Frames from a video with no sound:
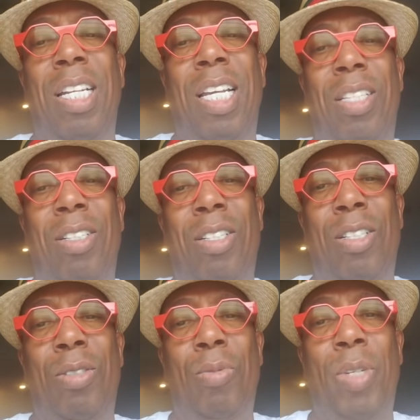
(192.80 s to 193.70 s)
that, you
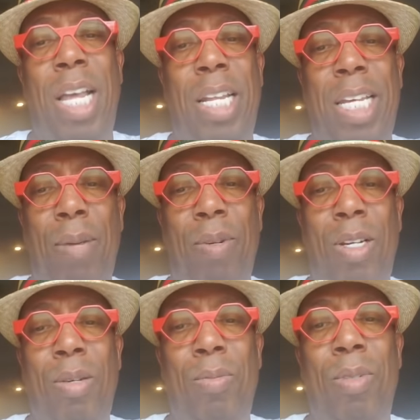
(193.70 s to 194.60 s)
know, we got to keep
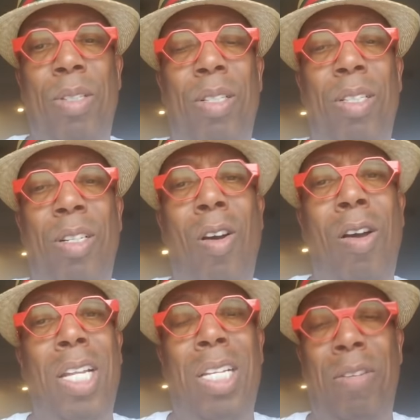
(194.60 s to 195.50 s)
um
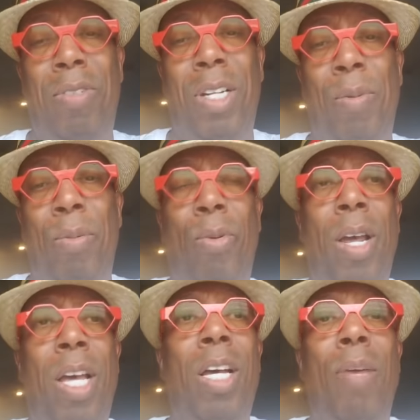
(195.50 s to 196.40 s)
Cardi lifted up in
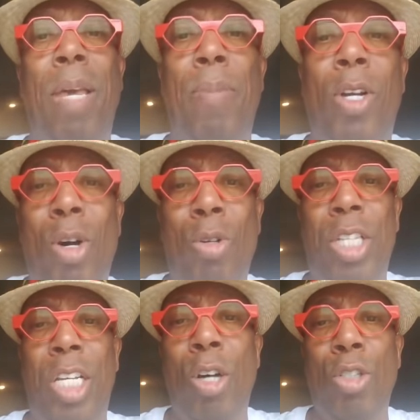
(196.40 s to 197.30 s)
prayer, honey, baby
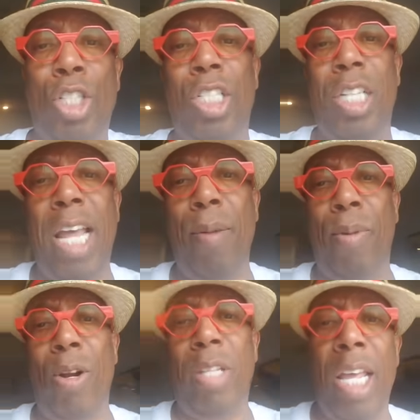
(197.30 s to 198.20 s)
Coach. And Coach just had a
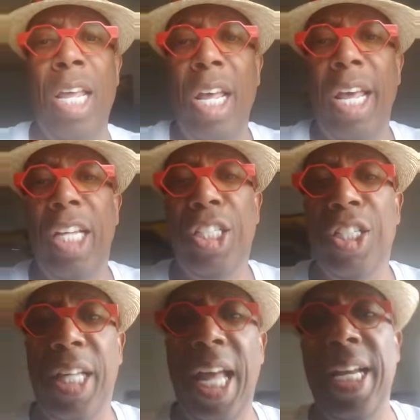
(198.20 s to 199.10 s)
birthday, and she
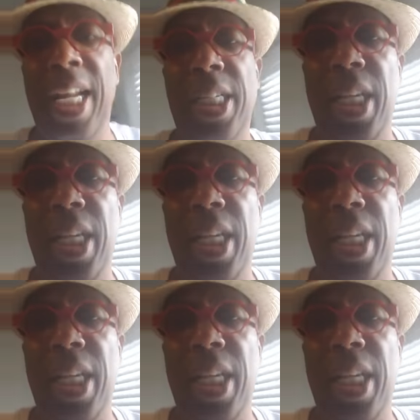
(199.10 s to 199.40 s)
just got that